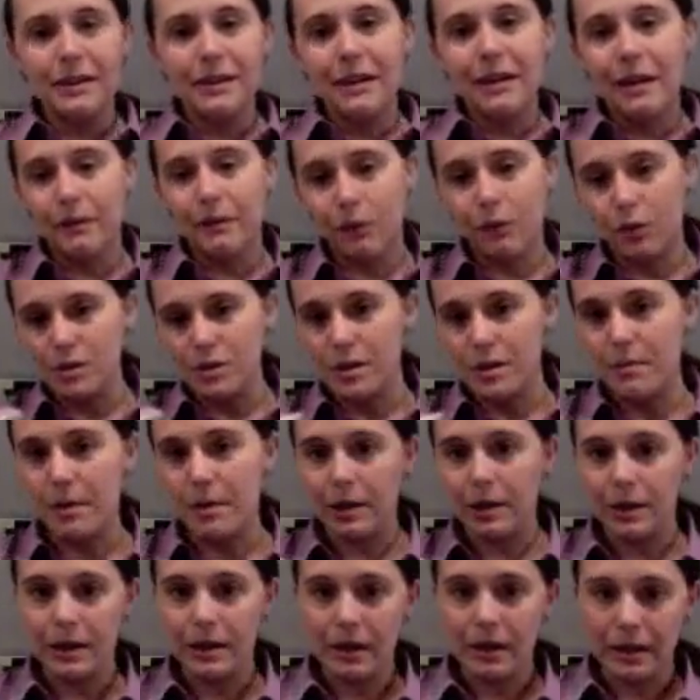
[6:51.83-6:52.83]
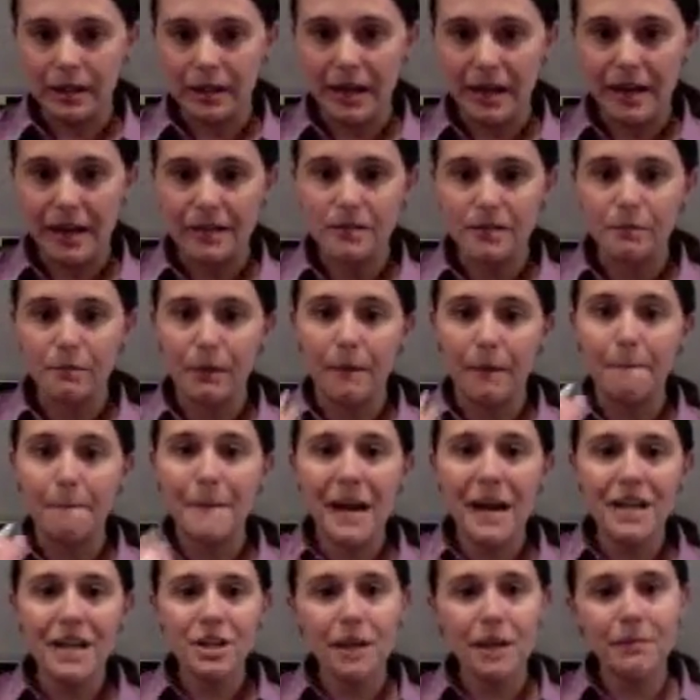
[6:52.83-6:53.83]
Of course, I bought it in a case, but
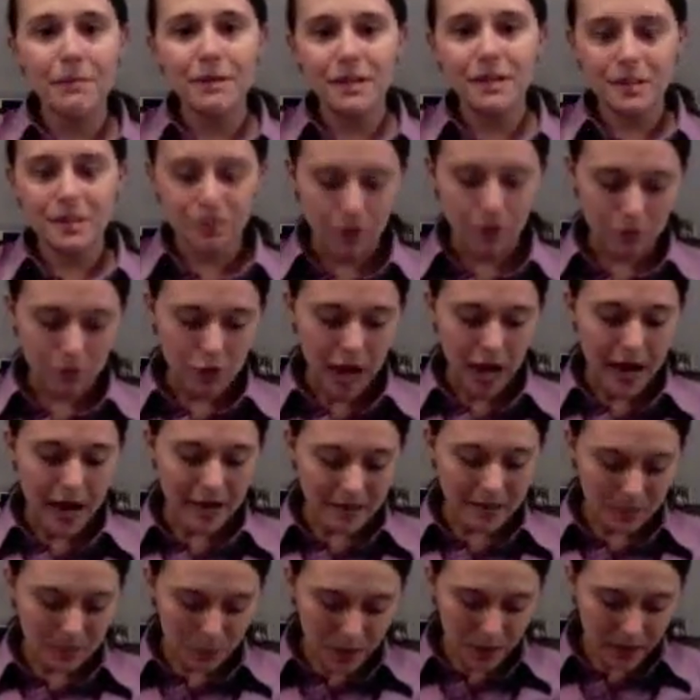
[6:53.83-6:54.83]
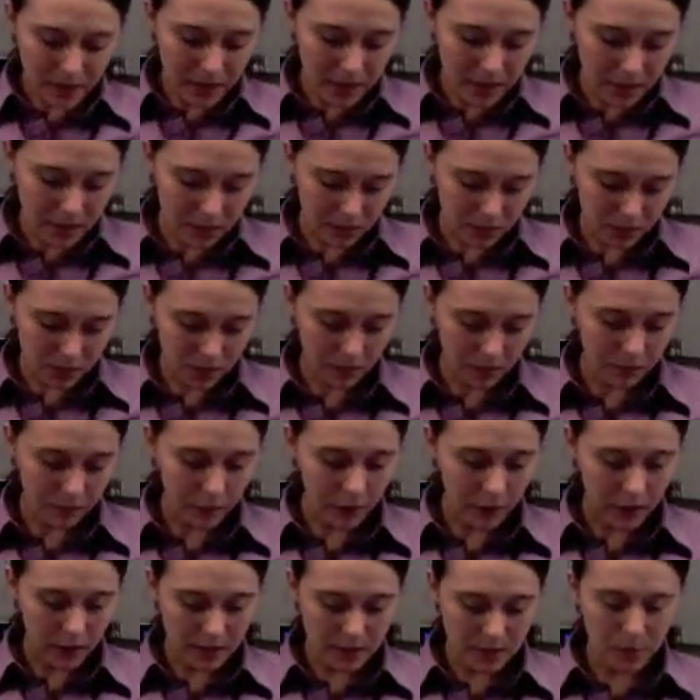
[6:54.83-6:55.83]
My Japanese Coach. And it's really cute so
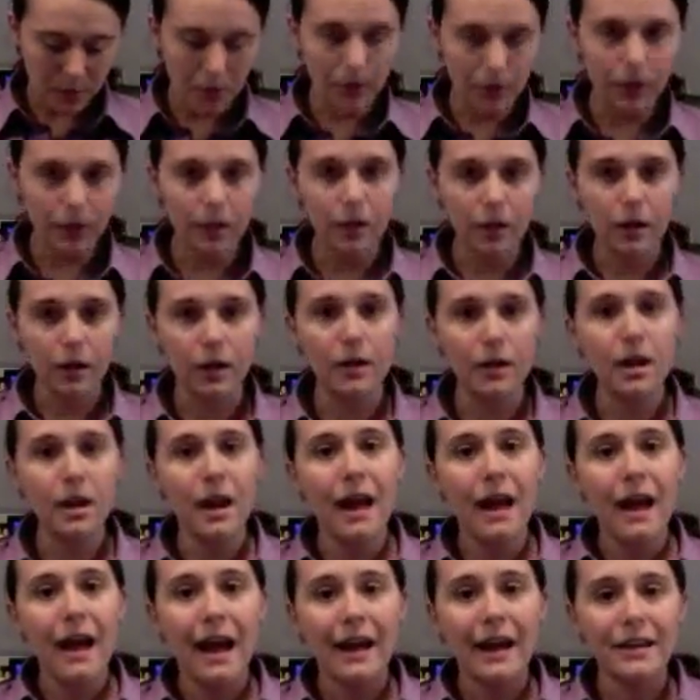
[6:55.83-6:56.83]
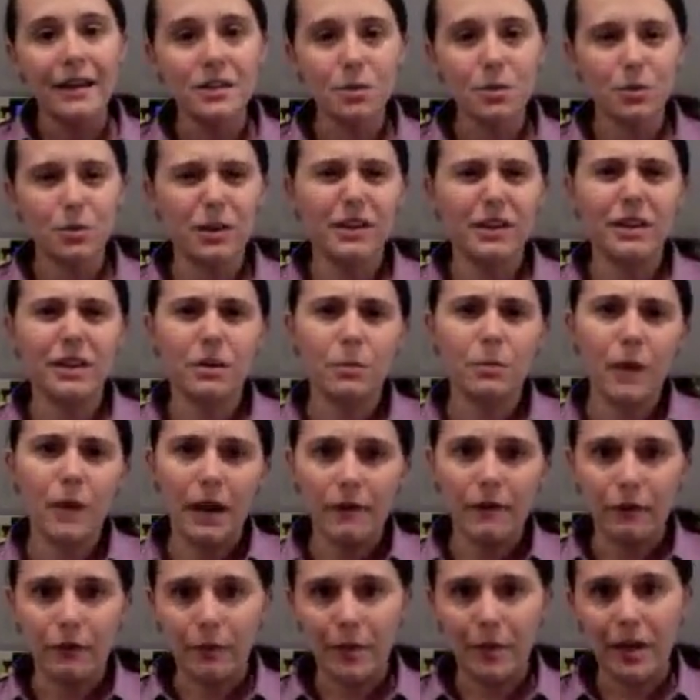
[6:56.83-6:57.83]
far. It's really good. And it's a really good way
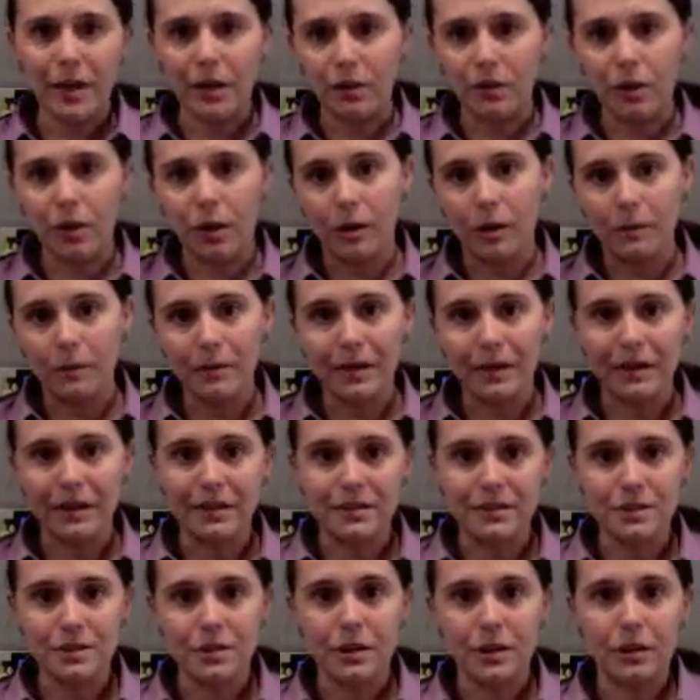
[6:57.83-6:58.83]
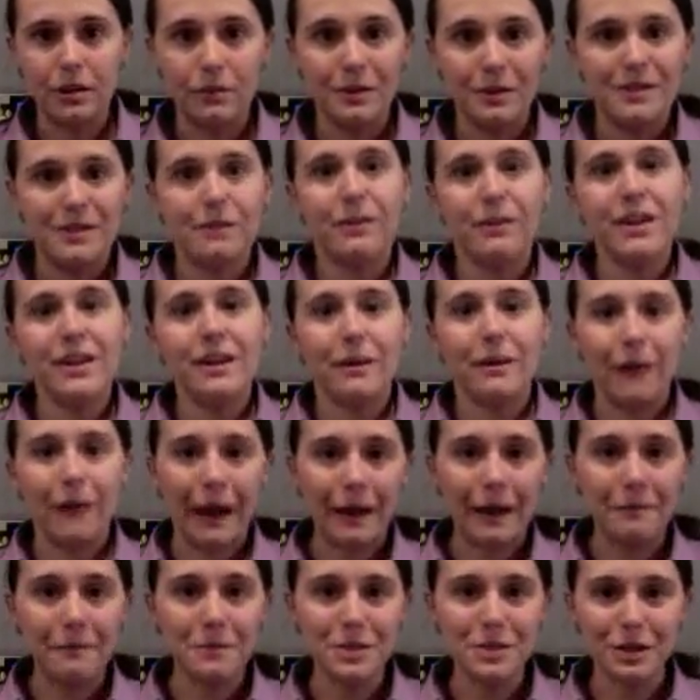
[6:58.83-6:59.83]
for me to learn because, you know, it's a video
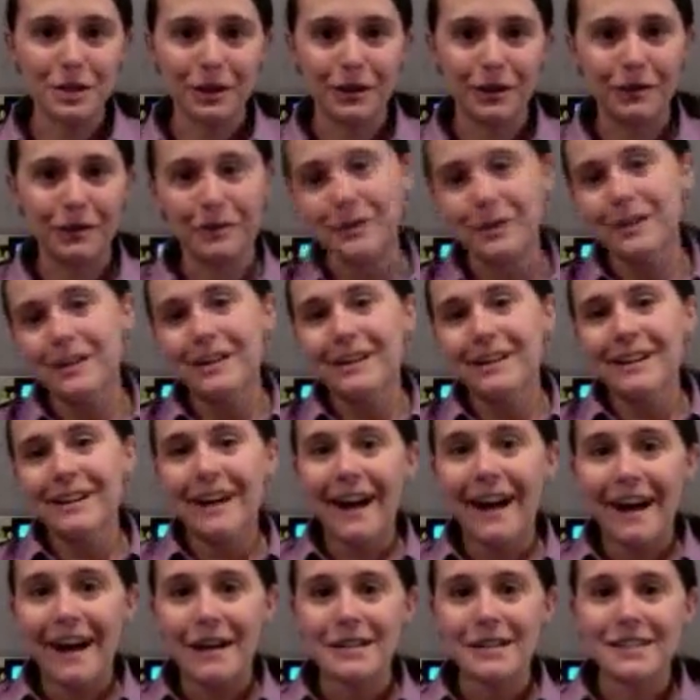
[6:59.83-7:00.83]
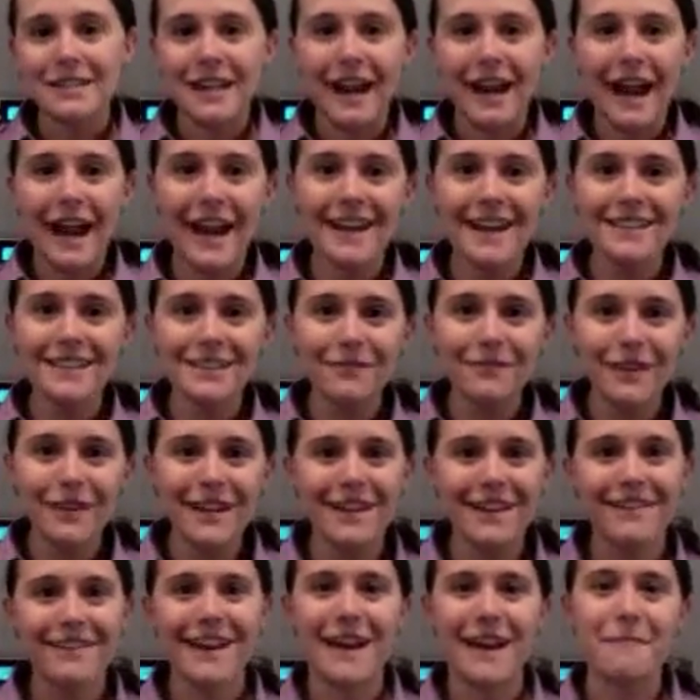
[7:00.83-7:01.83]
game. So I say, hey, it's a
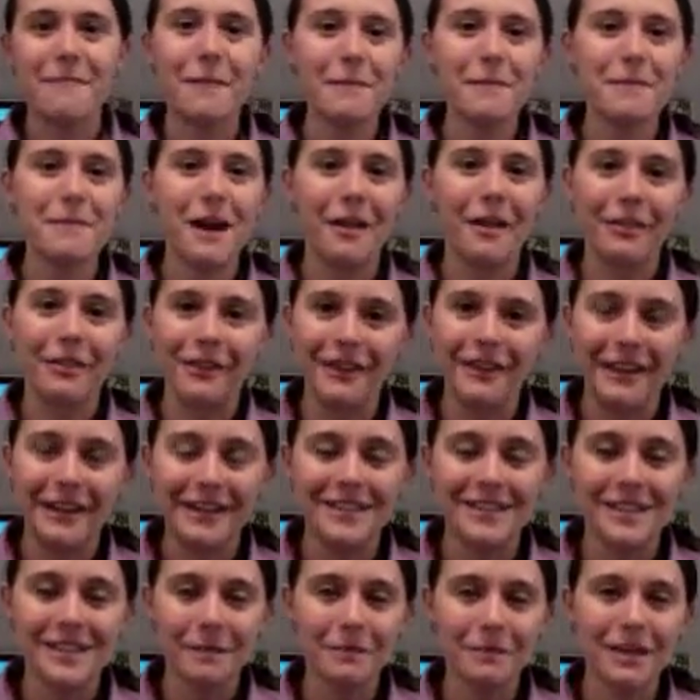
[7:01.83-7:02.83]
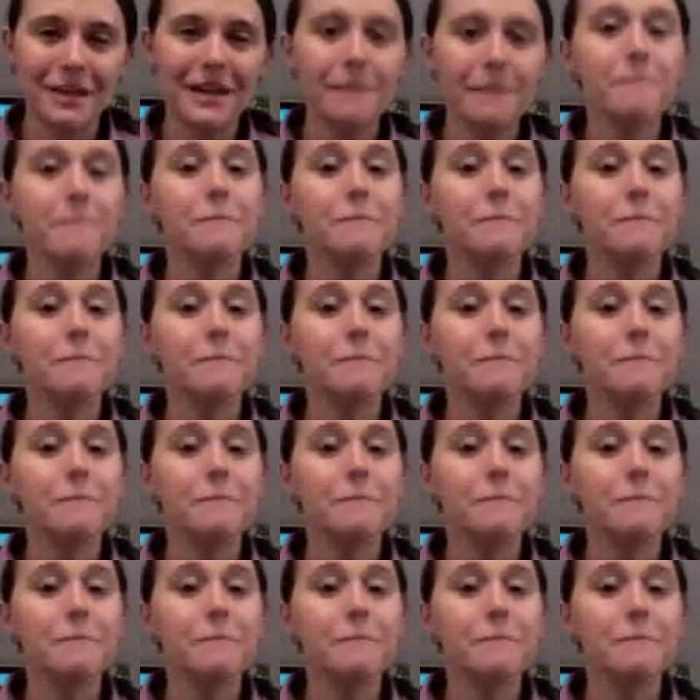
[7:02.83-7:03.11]
video game. I'm not learning something.